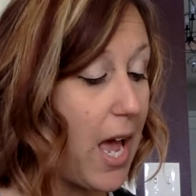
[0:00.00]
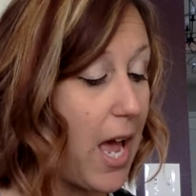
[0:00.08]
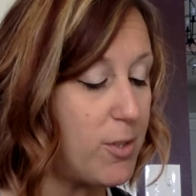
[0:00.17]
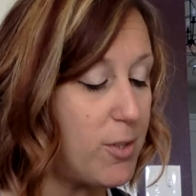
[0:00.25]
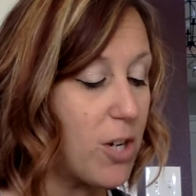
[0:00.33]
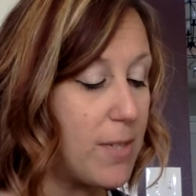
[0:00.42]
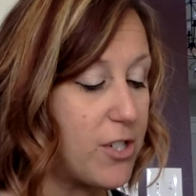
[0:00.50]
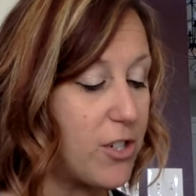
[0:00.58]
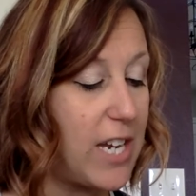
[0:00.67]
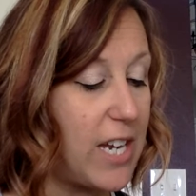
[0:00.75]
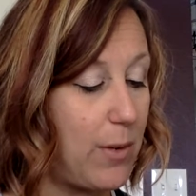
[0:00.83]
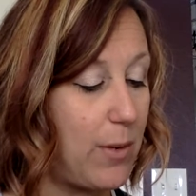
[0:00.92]
"I'm sure
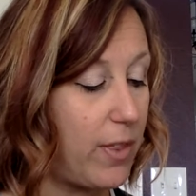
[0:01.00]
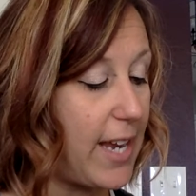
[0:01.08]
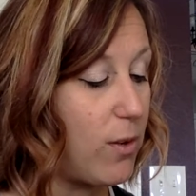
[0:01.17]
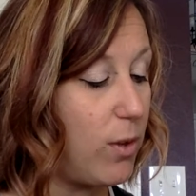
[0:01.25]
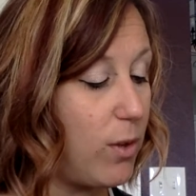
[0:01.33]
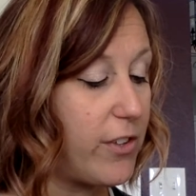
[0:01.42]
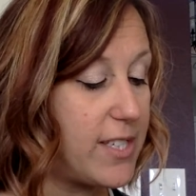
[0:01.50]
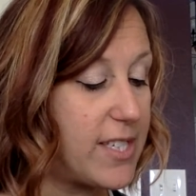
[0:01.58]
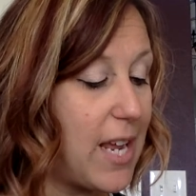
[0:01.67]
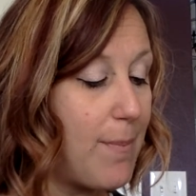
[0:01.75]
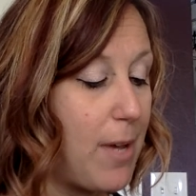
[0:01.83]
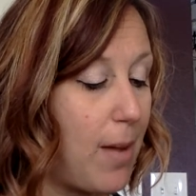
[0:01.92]
Mr. Keaton will let you look for the
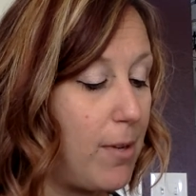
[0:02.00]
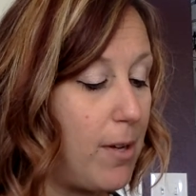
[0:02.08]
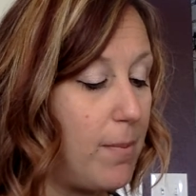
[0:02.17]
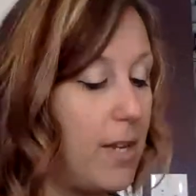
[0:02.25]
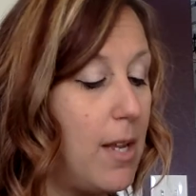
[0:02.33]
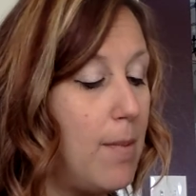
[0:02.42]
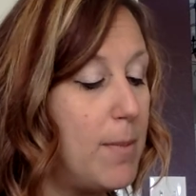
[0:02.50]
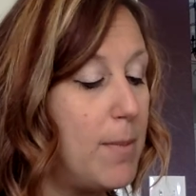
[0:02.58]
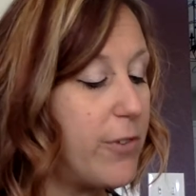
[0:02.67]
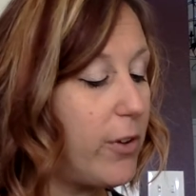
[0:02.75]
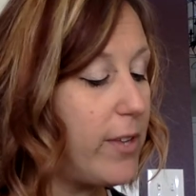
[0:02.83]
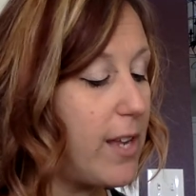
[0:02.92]
stamp album."
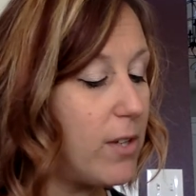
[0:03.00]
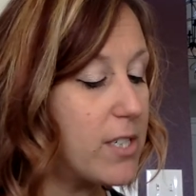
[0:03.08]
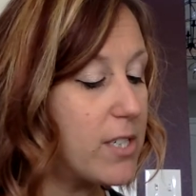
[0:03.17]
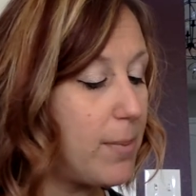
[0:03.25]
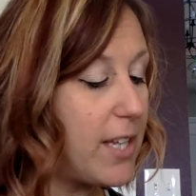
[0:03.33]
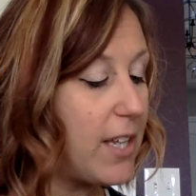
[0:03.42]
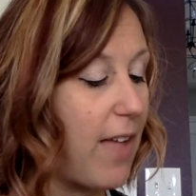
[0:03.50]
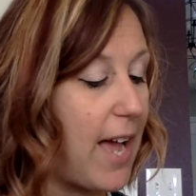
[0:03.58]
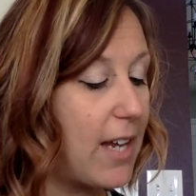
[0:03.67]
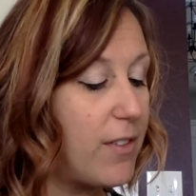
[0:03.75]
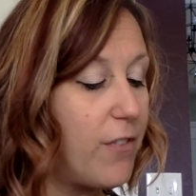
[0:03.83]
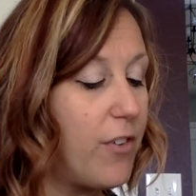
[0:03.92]
Miss Folio looked up at the
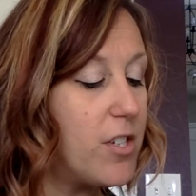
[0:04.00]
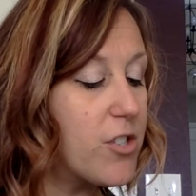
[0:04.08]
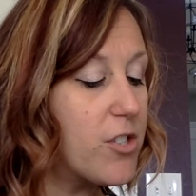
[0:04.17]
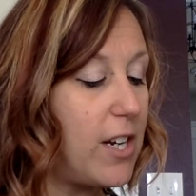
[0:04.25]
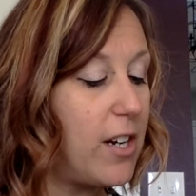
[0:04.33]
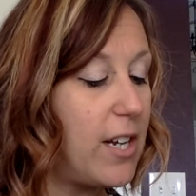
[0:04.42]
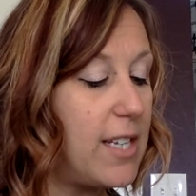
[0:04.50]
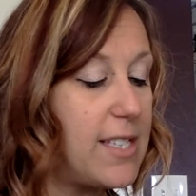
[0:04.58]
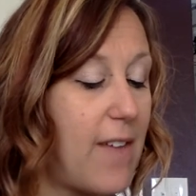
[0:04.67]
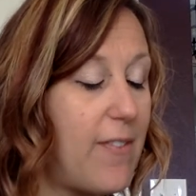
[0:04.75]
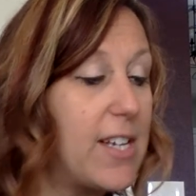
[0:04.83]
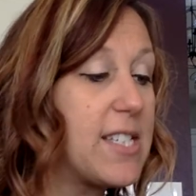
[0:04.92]
clock. "The first grader
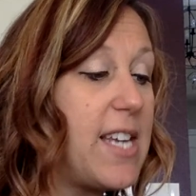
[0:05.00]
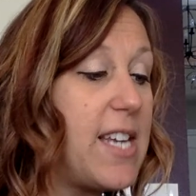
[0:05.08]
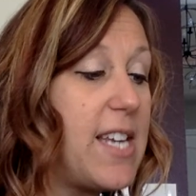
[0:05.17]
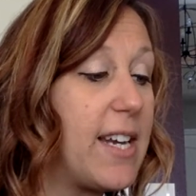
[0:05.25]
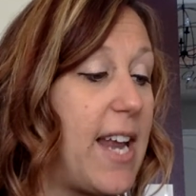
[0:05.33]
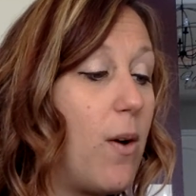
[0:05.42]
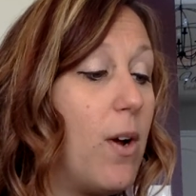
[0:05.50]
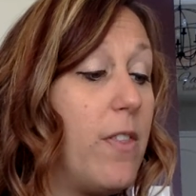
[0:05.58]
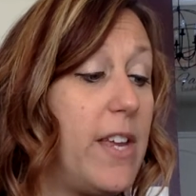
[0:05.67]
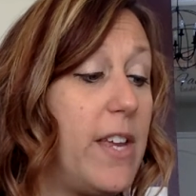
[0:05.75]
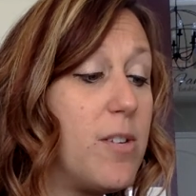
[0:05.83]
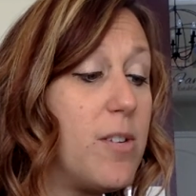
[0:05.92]
is having snack now.
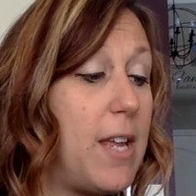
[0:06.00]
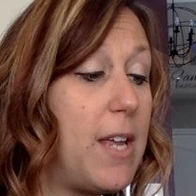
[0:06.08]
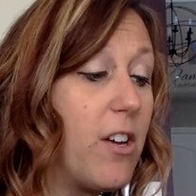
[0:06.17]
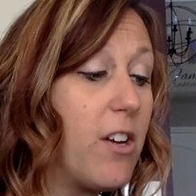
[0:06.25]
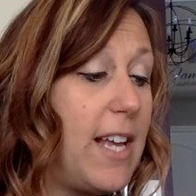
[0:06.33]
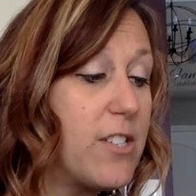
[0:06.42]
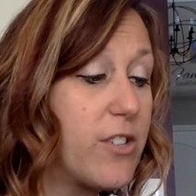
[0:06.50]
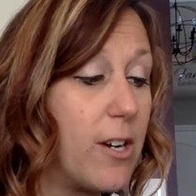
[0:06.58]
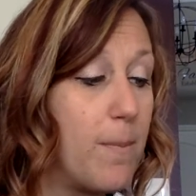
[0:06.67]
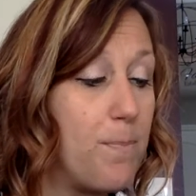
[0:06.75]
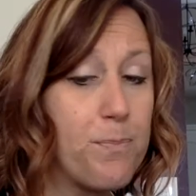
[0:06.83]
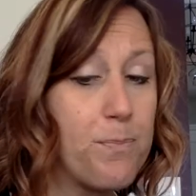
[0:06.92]
They should be in their
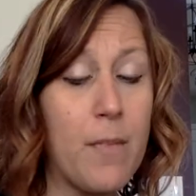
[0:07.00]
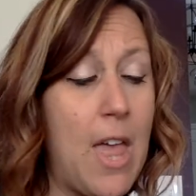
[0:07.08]
classroom."